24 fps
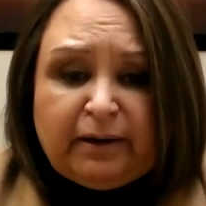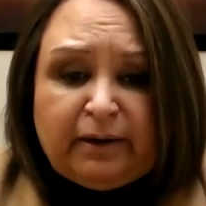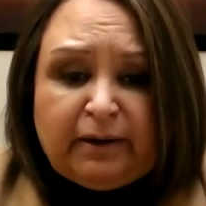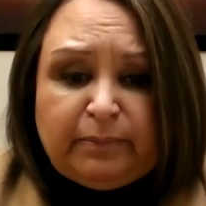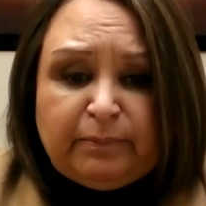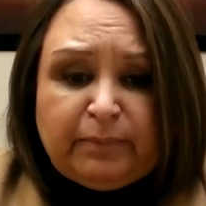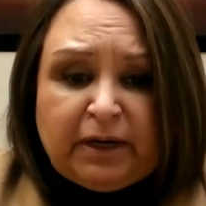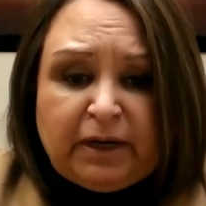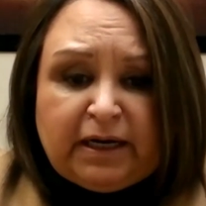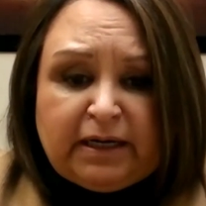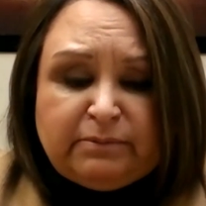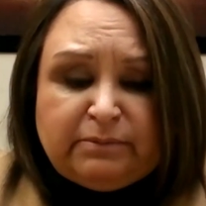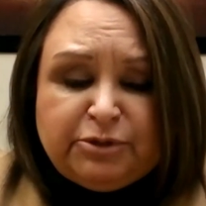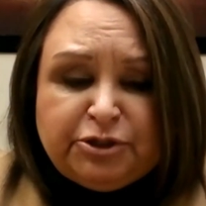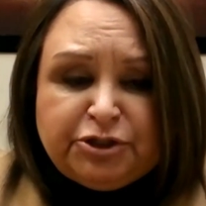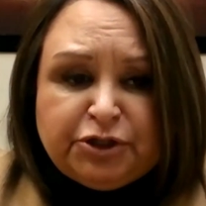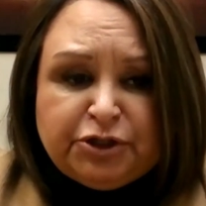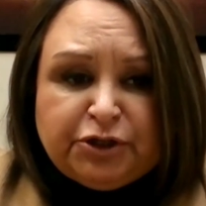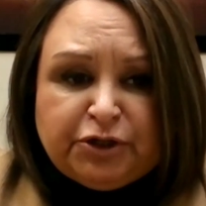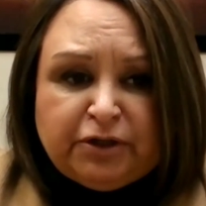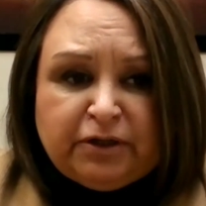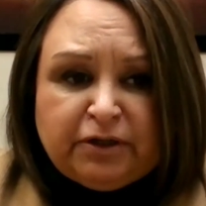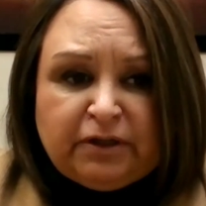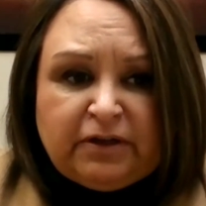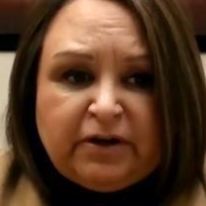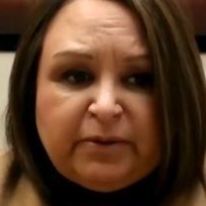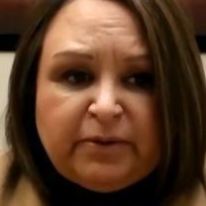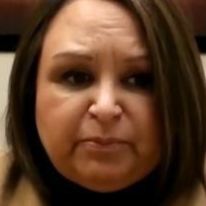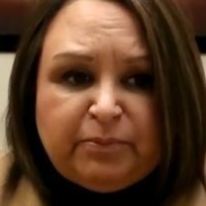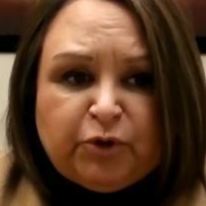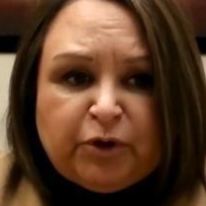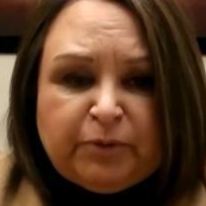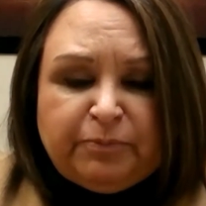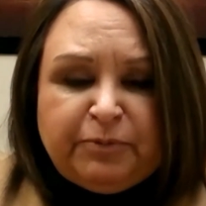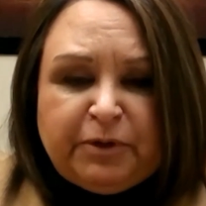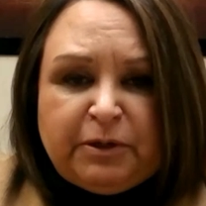I'm sure a lot
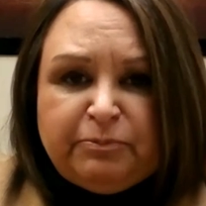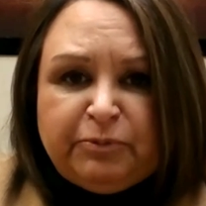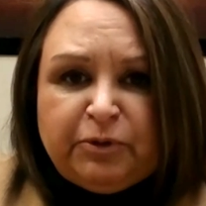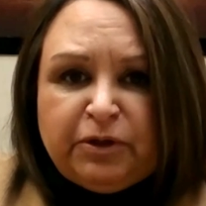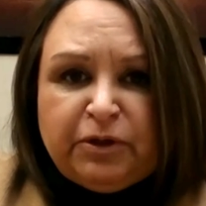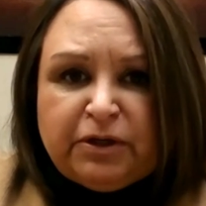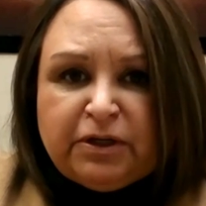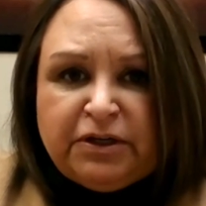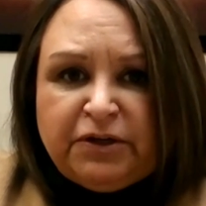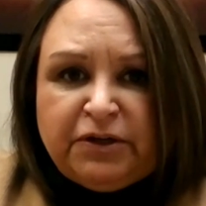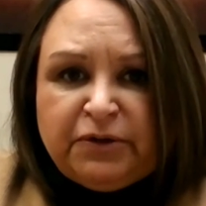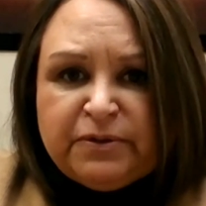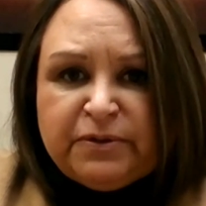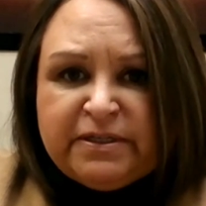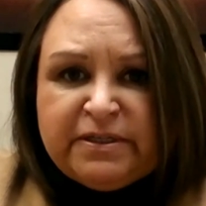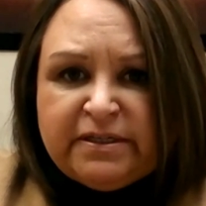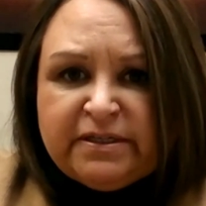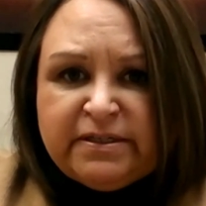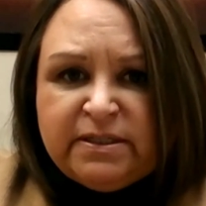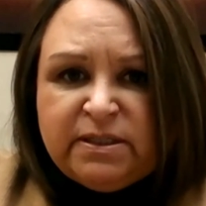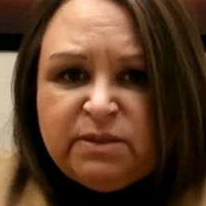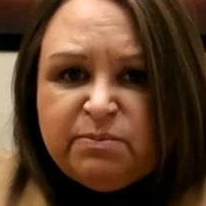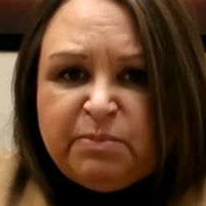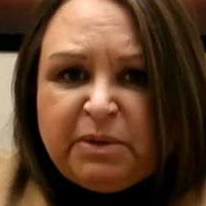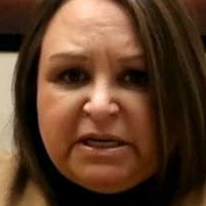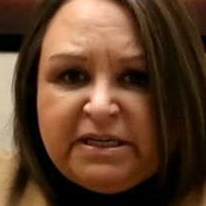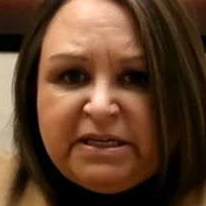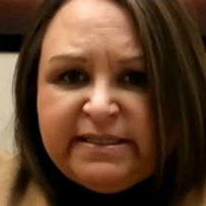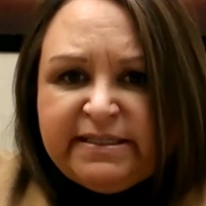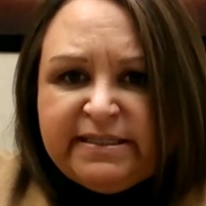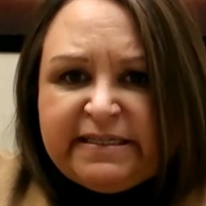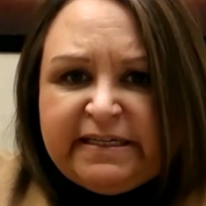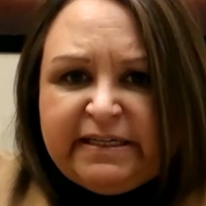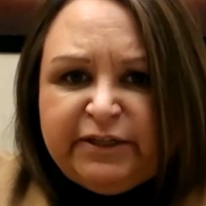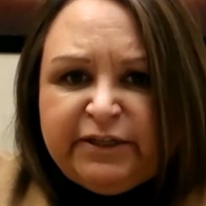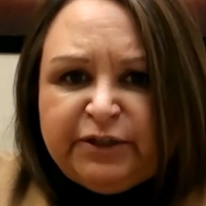more people are using space
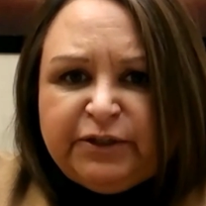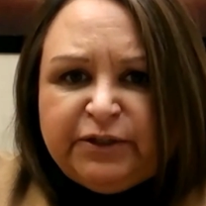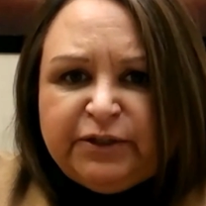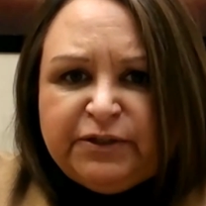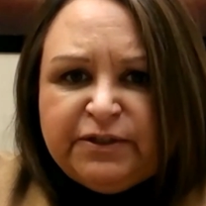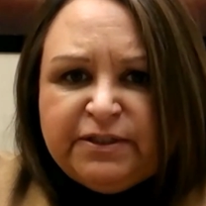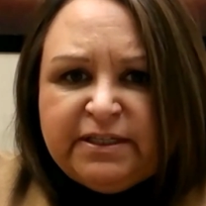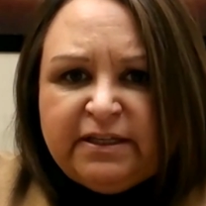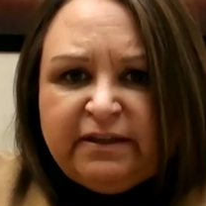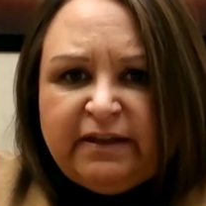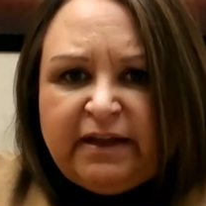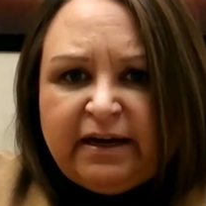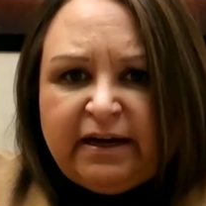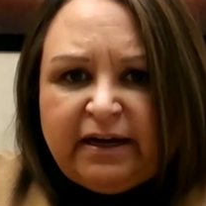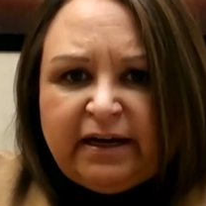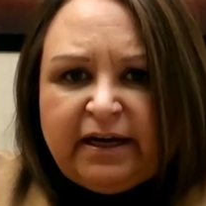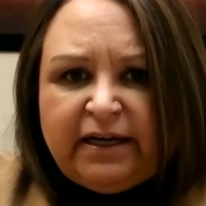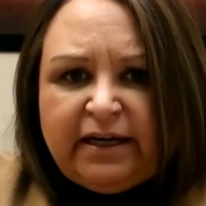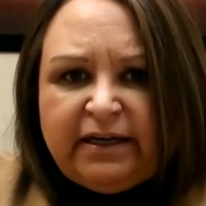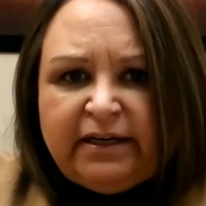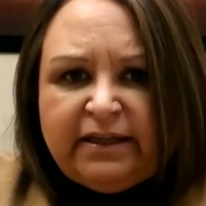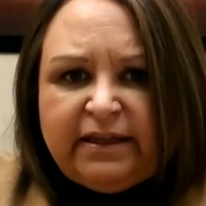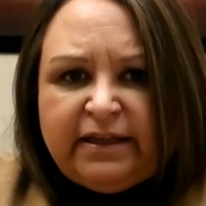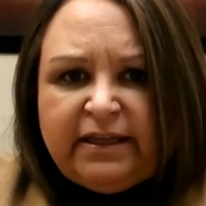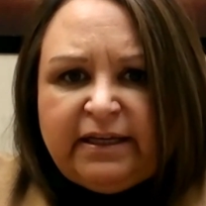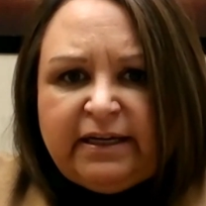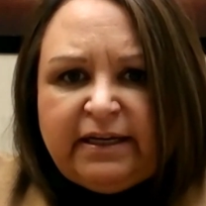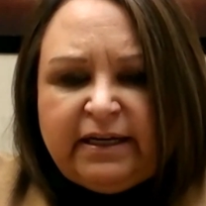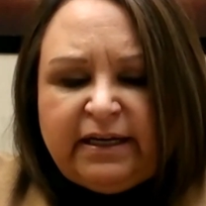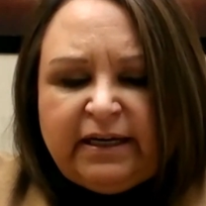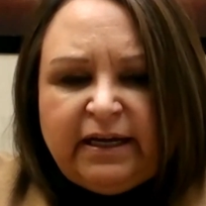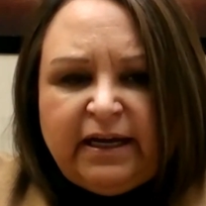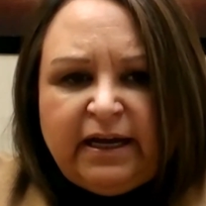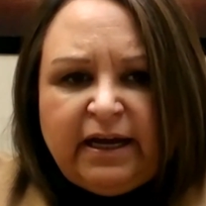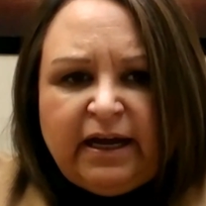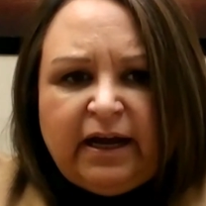heaters and that kind of thing.